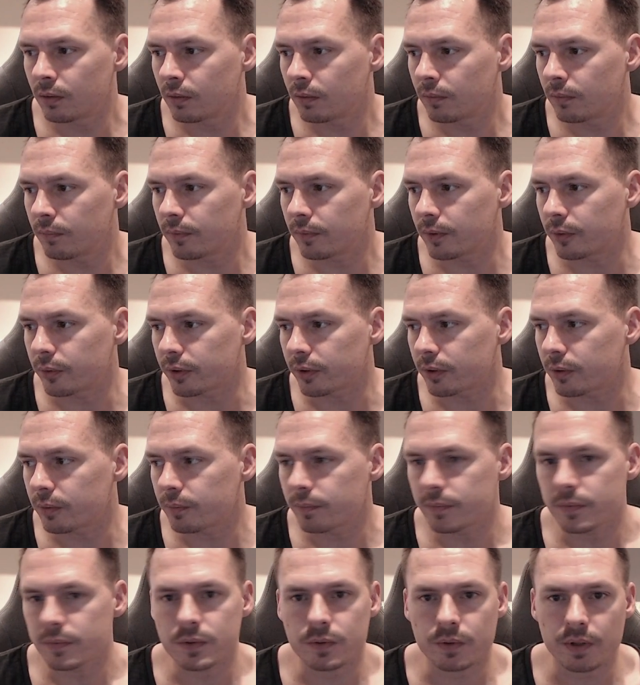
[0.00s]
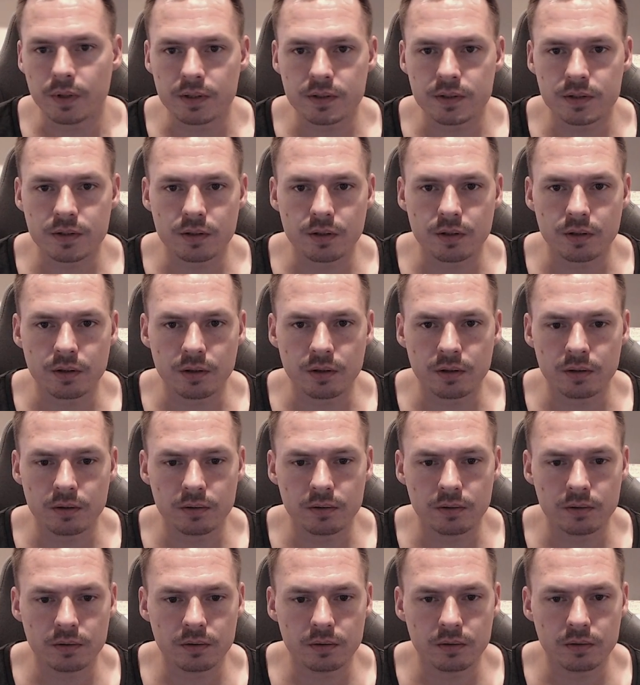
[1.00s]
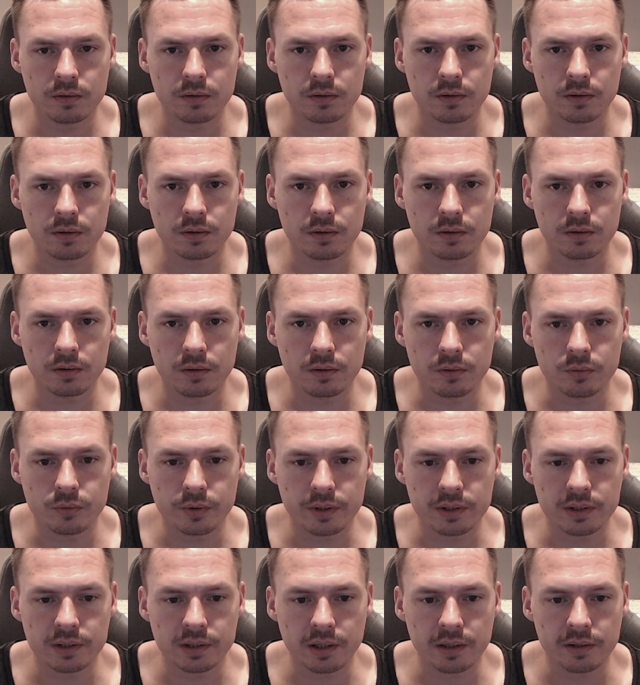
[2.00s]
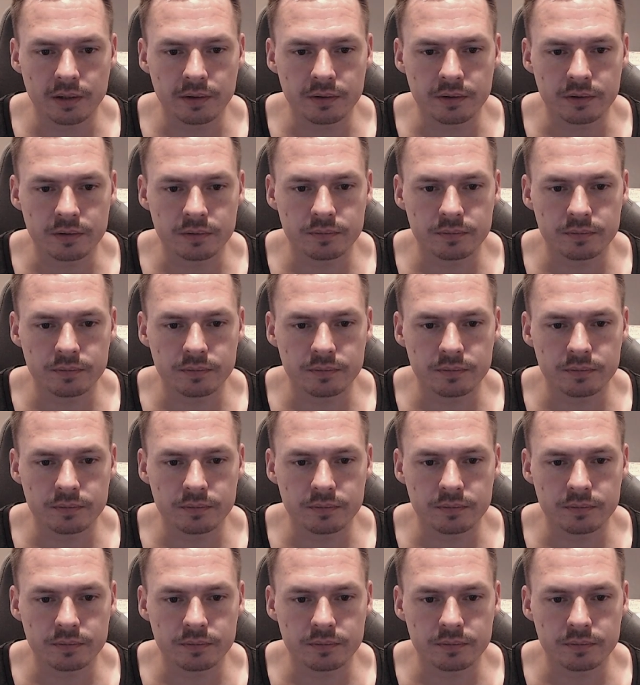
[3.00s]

There we go. So that's the red line there.